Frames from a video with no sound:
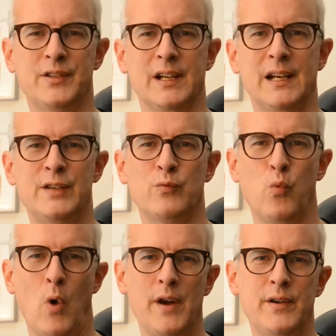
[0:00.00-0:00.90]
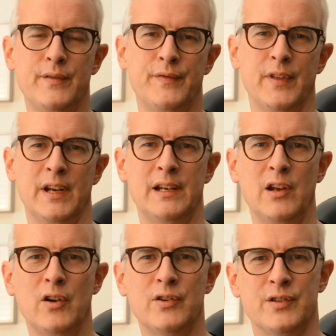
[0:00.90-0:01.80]
and at least one of the
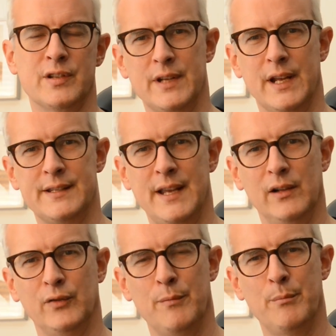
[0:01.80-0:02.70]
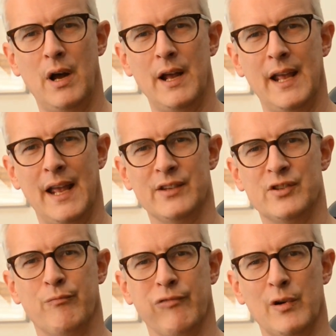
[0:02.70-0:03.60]
lugs that it's held on by
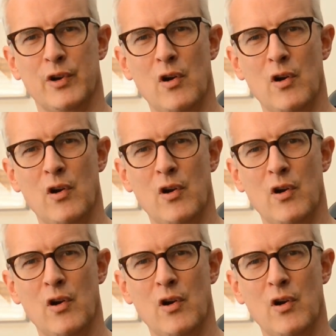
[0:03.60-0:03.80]
has broken